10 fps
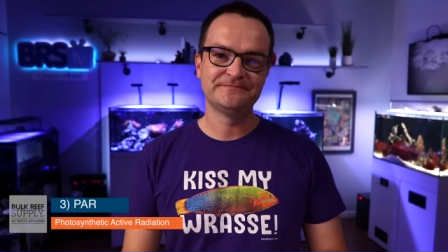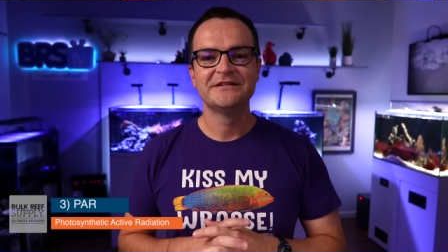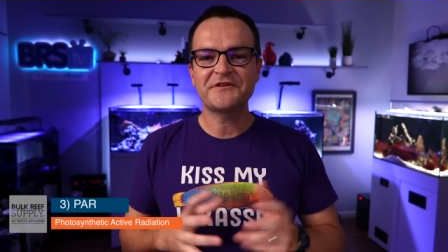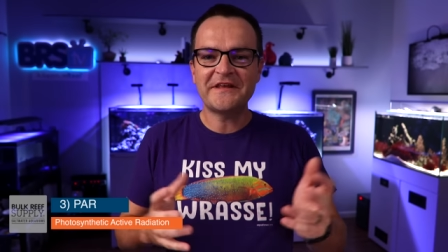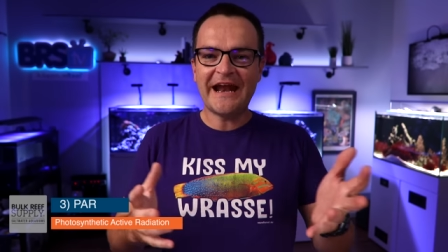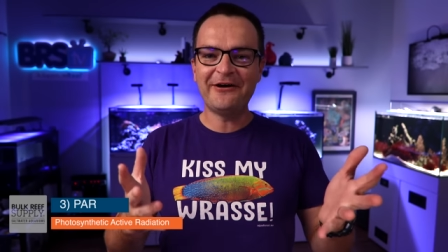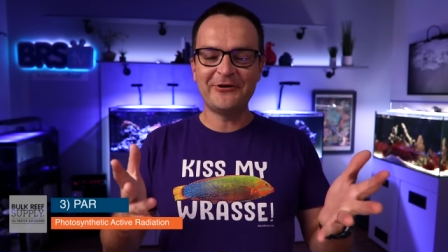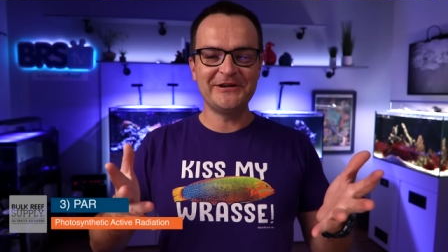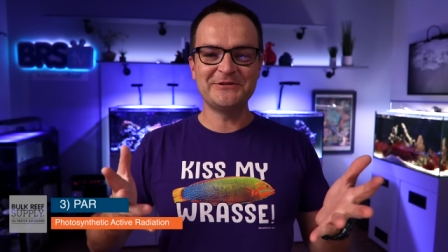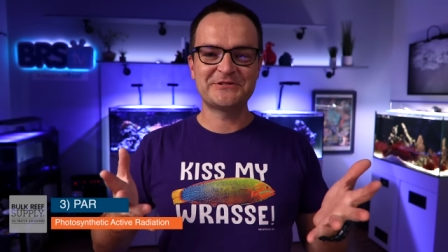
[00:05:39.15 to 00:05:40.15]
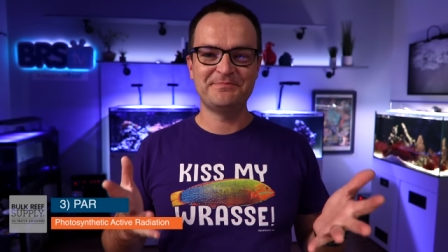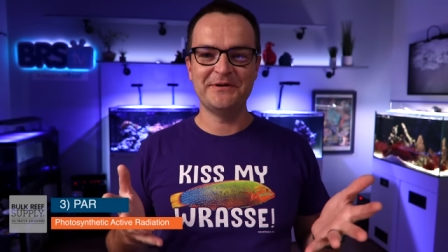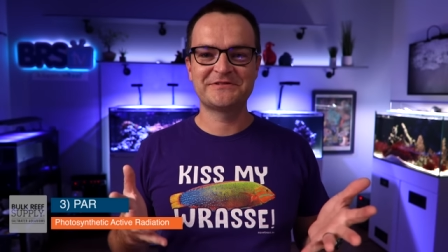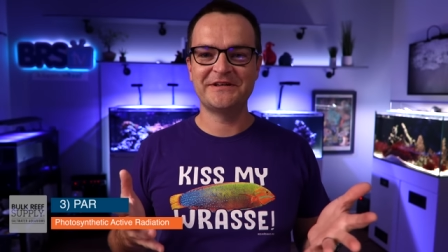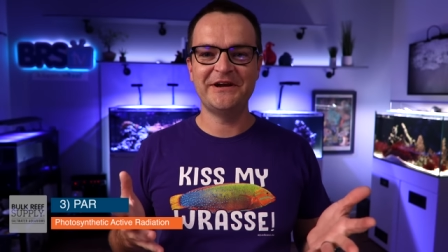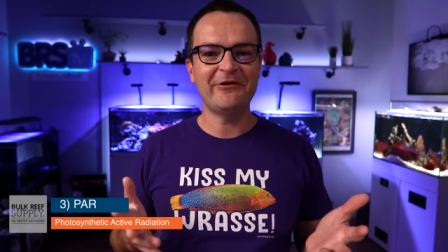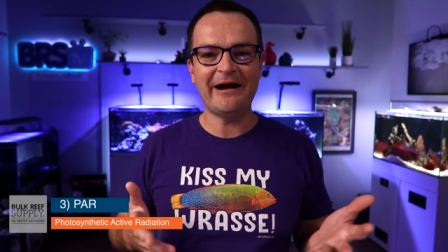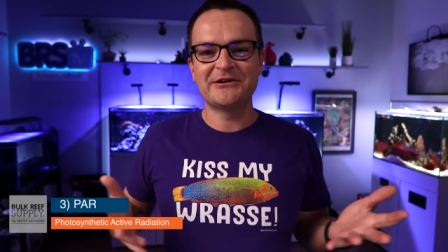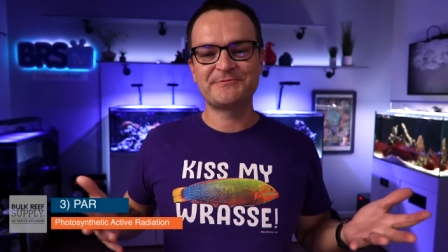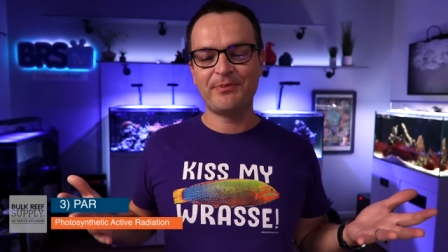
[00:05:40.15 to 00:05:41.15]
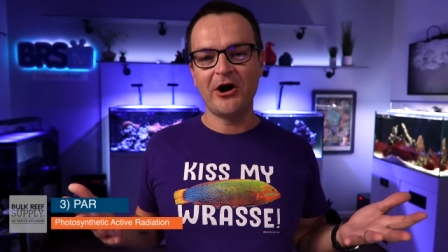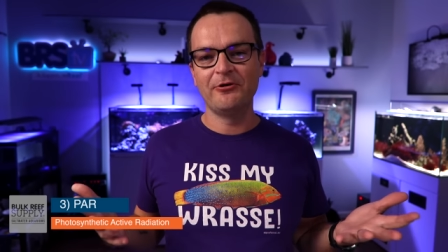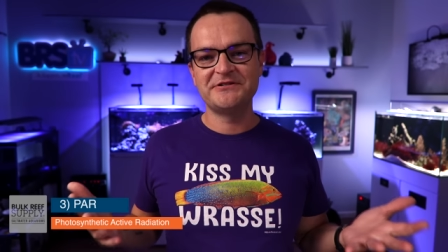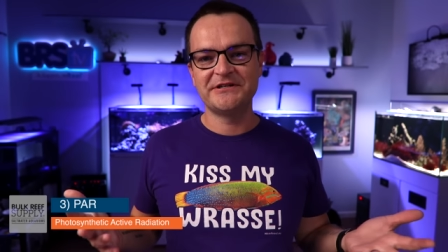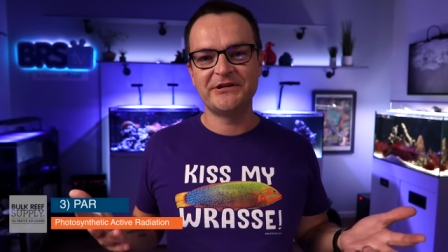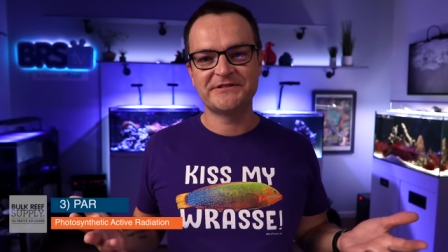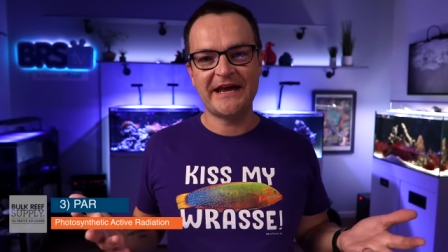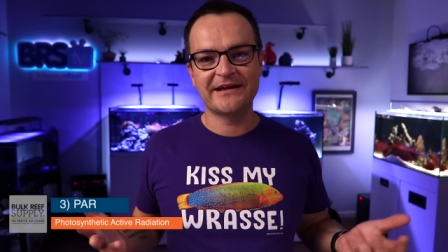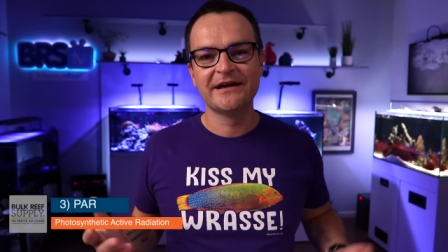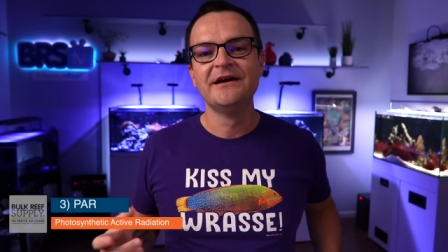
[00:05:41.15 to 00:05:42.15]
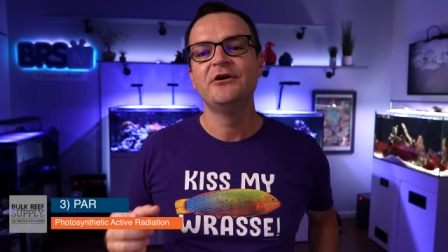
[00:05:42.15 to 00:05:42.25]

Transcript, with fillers: So then how are you supposed to know how much PAR is in your tank?